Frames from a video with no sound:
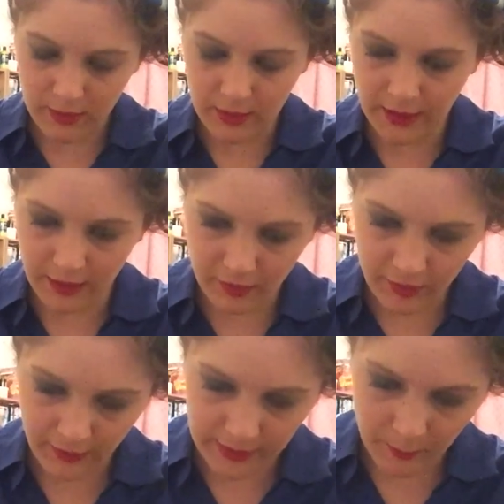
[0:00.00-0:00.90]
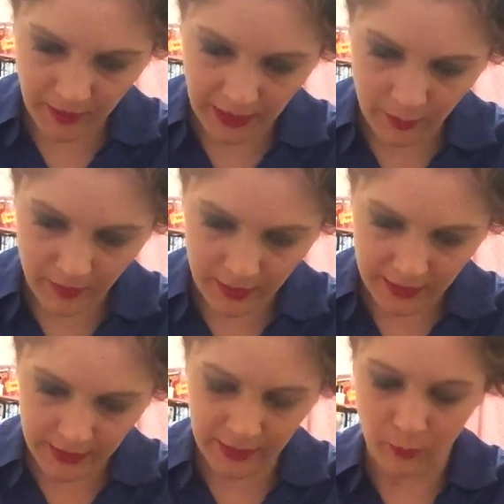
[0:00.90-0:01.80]
I'm gonna get a tiny bit out of that,
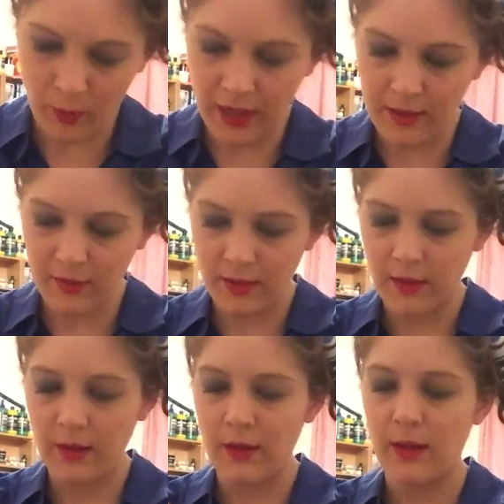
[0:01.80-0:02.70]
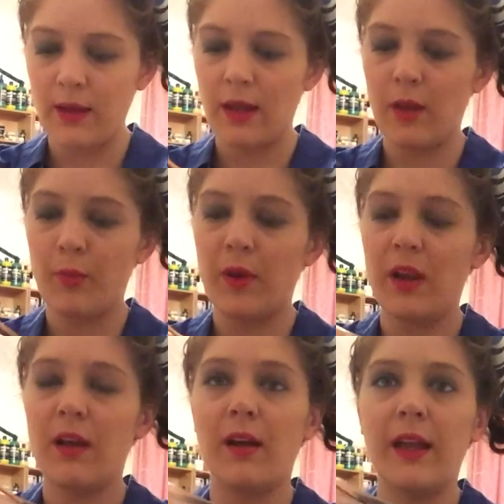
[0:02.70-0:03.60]
getting it wet.
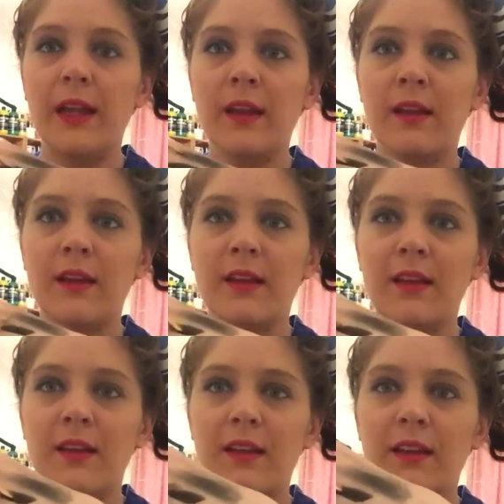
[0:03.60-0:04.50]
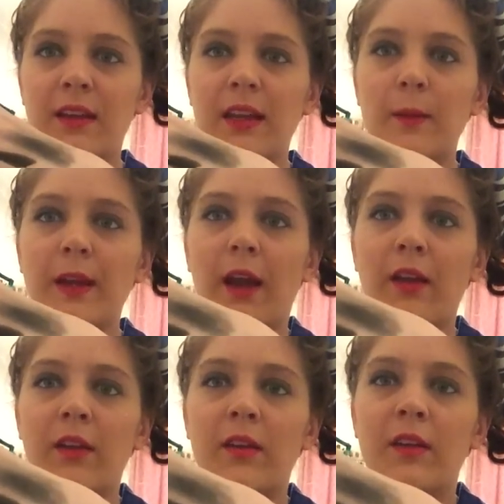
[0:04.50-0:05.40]
Apply, here we go,
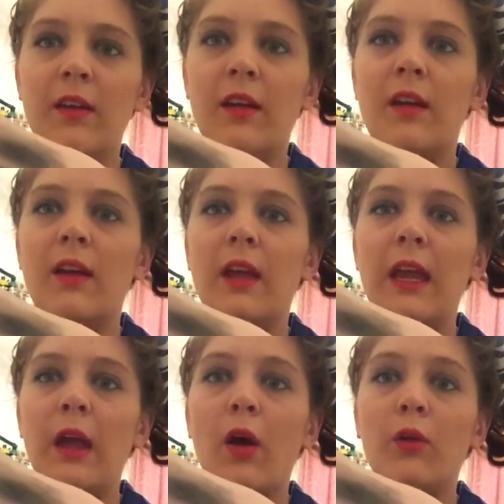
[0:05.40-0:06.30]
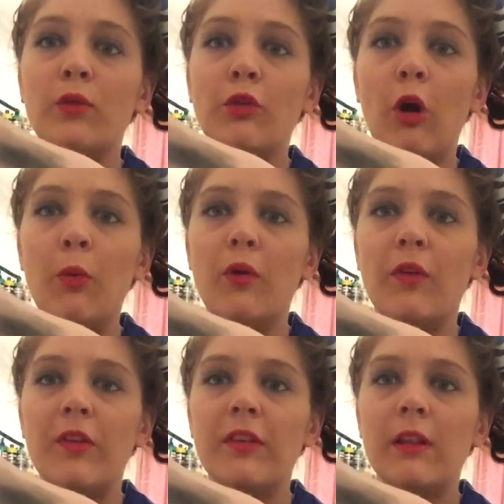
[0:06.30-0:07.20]
it on top of
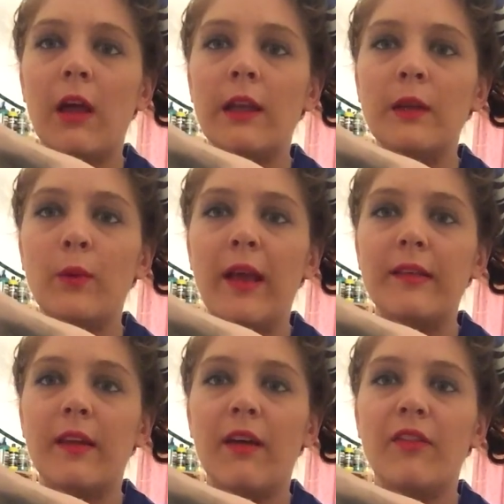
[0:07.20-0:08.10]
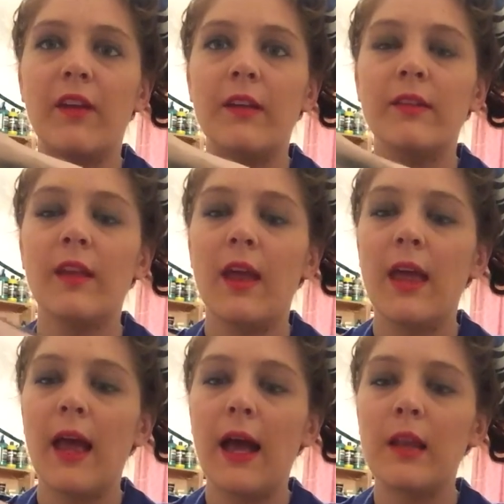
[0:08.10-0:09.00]
a slightly wet surface
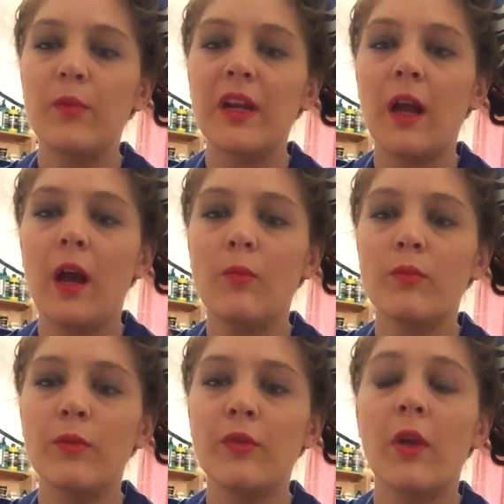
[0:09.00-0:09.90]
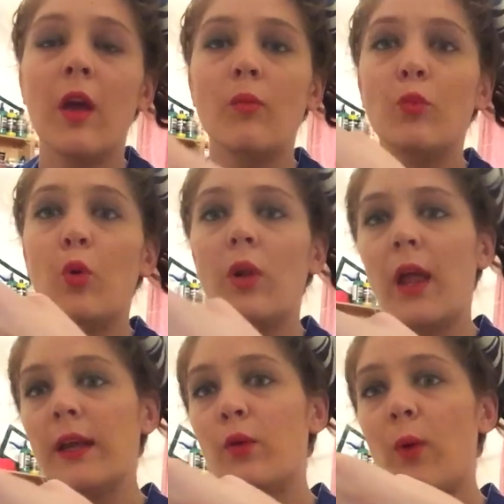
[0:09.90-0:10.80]
and it becomes more
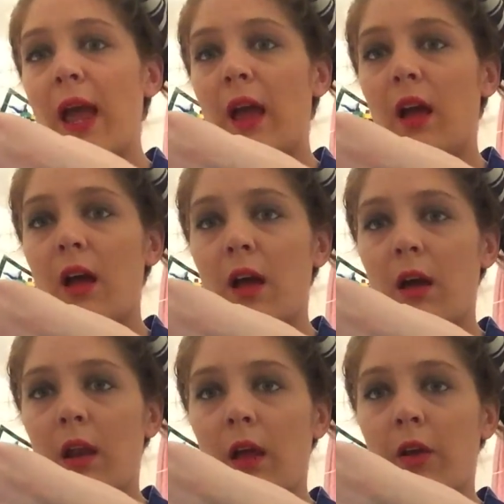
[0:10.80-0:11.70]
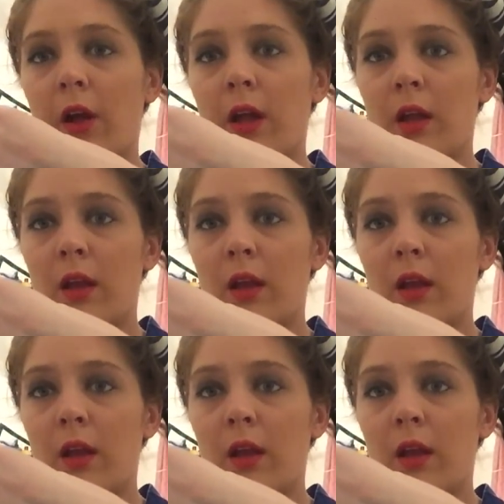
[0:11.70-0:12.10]
like a wet eyeliner.